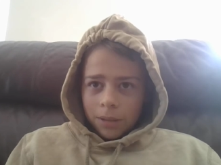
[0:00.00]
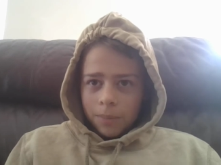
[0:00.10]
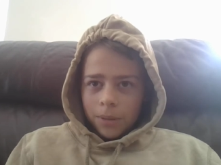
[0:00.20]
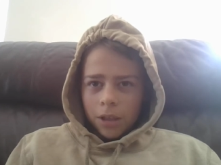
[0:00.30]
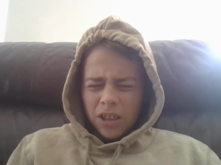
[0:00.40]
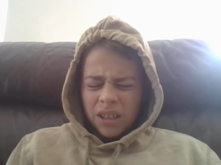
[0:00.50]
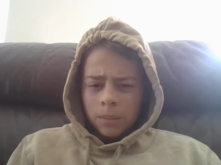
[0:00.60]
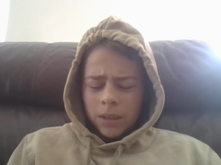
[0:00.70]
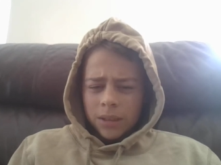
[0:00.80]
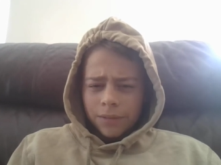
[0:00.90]
but I only
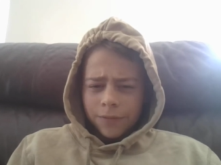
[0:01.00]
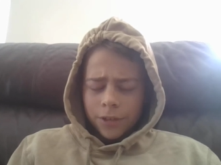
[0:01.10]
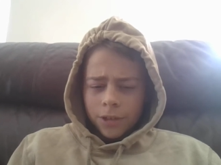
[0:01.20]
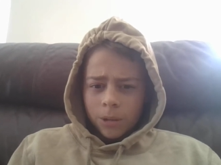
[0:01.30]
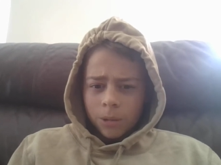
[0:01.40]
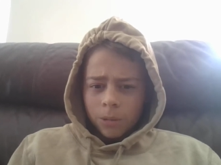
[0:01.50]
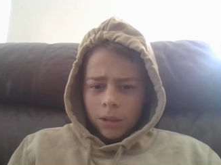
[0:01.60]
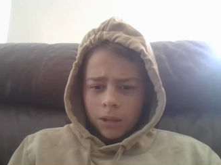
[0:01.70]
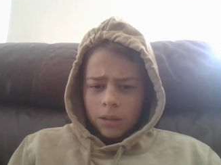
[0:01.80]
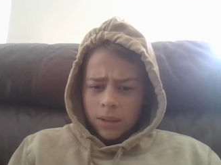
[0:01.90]
missed the first
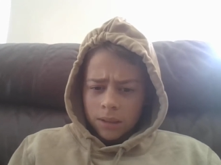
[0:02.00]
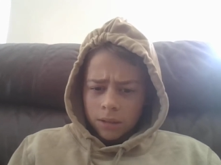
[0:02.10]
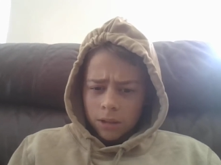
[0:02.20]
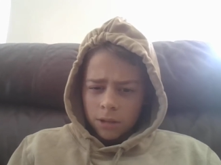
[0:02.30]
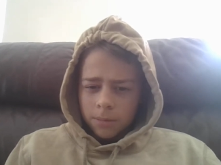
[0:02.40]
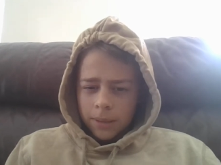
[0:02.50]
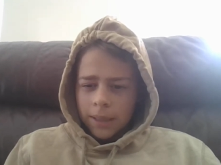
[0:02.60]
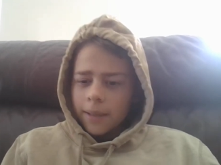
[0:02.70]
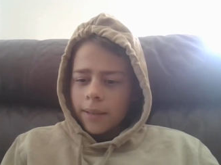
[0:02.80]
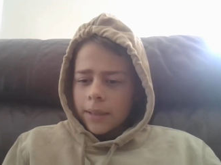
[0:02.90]
quarter, so it wasn't too
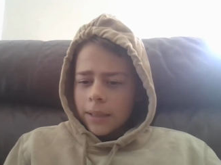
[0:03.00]
bad.